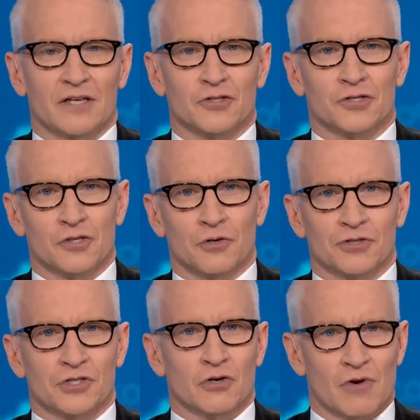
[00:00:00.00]
alleged
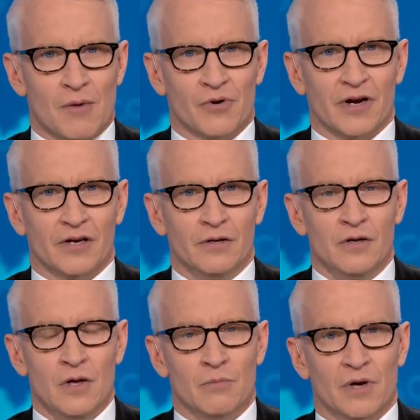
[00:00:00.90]
assault is corroborated
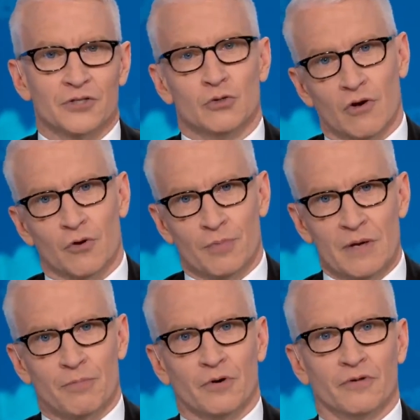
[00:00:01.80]
by two other
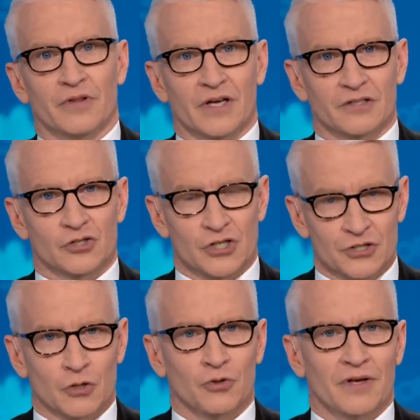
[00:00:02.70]
people that
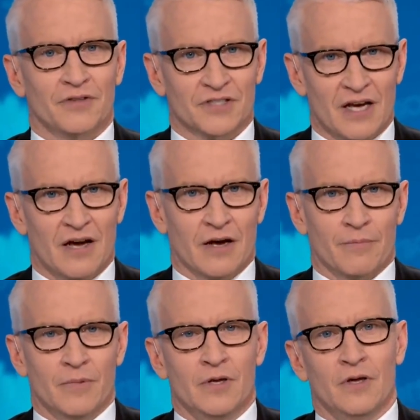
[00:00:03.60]
she told at the
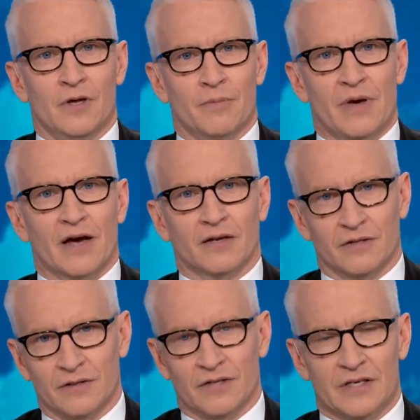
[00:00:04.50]
time, back
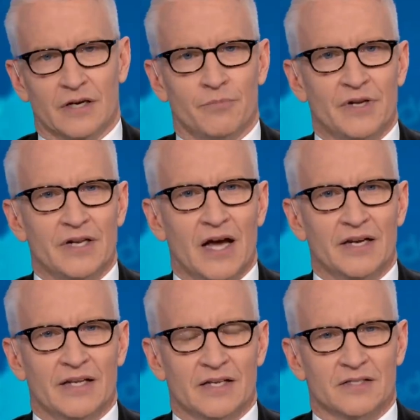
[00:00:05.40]
in the uh, mid
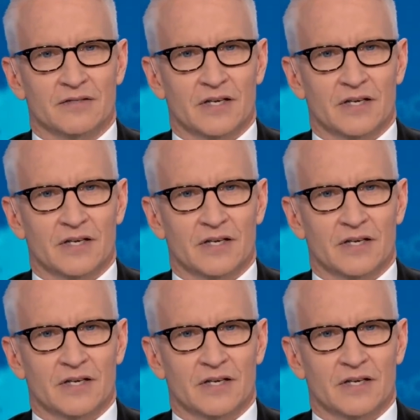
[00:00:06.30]
nineties.